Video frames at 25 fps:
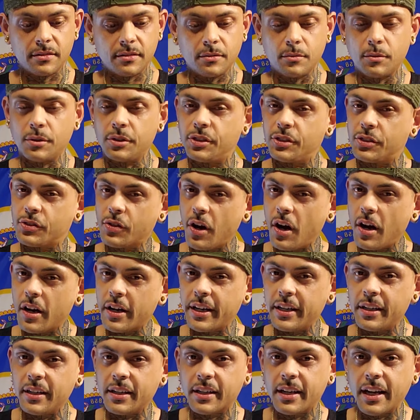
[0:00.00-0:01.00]
with strong
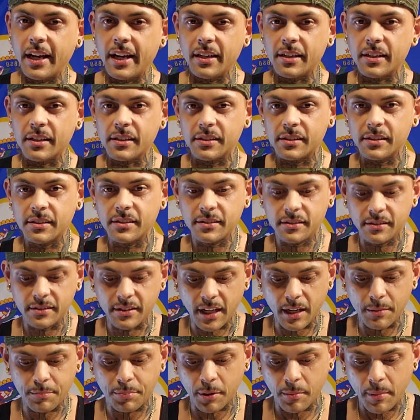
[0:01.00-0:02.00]
indicators.
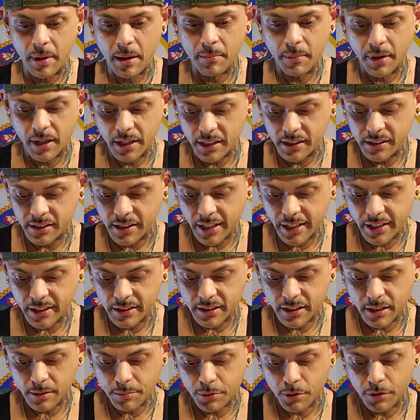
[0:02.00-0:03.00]
I put my money saying it's
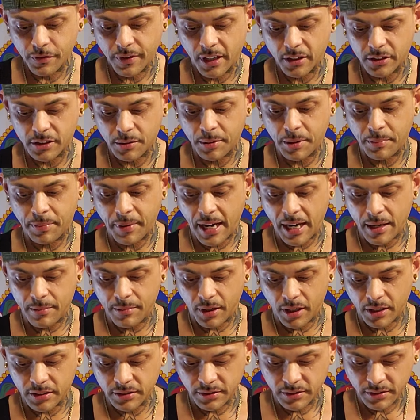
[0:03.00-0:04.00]
going to prove out to be
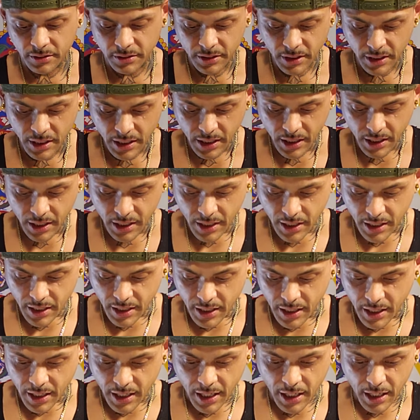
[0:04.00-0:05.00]
piebald.
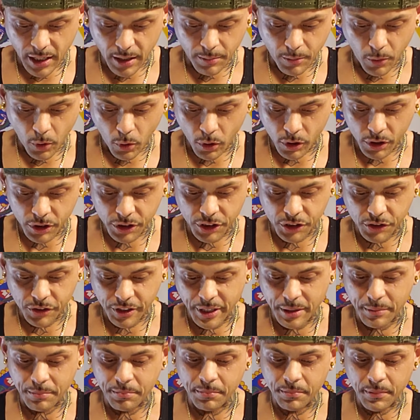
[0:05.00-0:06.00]
Orange
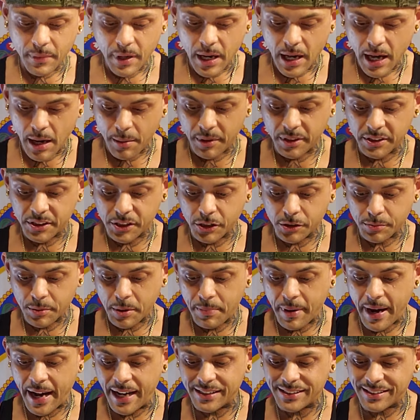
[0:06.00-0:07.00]
dream,
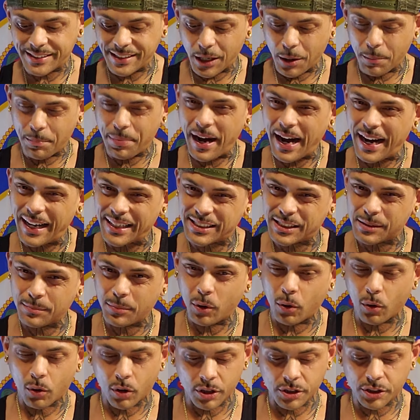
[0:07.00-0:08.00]
pastel,
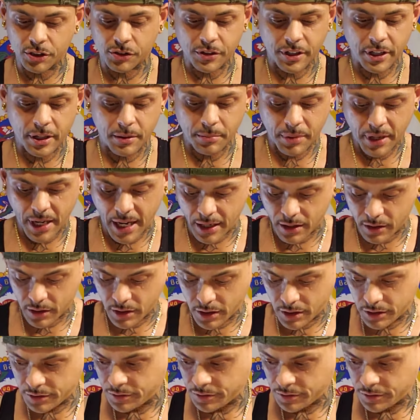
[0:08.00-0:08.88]
possible orange dream, but I don't